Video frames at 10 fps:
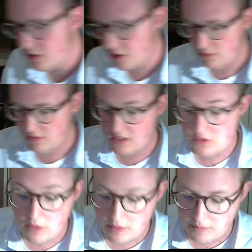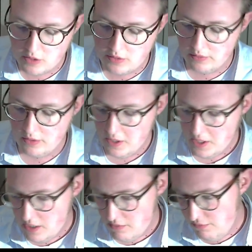So that's why I'm gonna
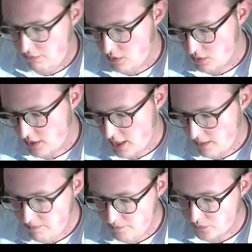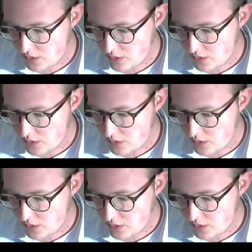review them.